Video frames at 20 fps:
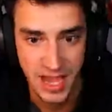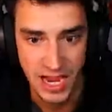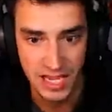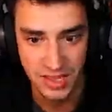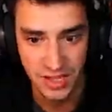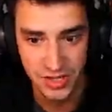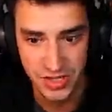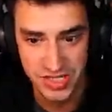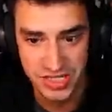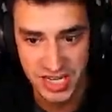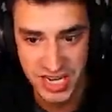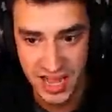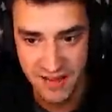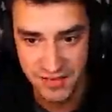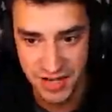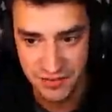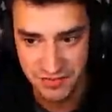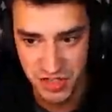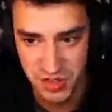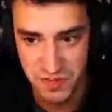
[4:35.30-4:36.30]
I literally didn't have
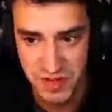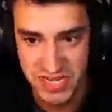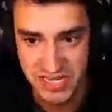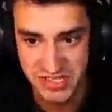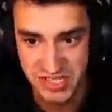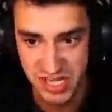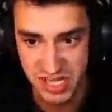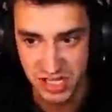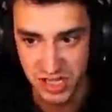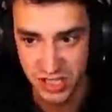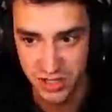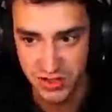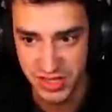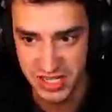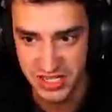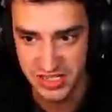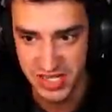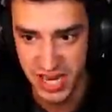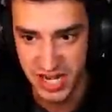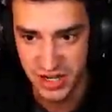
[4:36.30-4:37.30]
enough speed to clear the
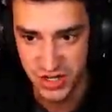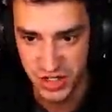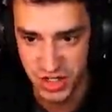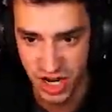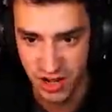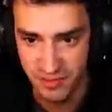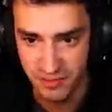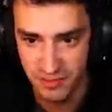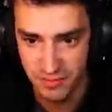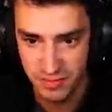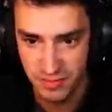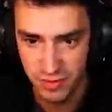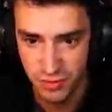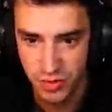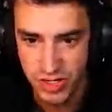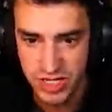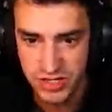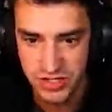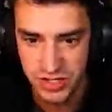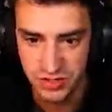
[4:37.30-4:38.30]
entire jump.
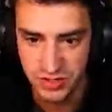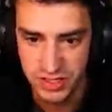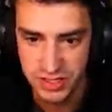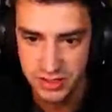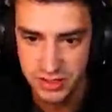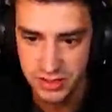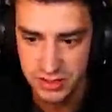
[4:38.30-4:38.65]
What are you doing?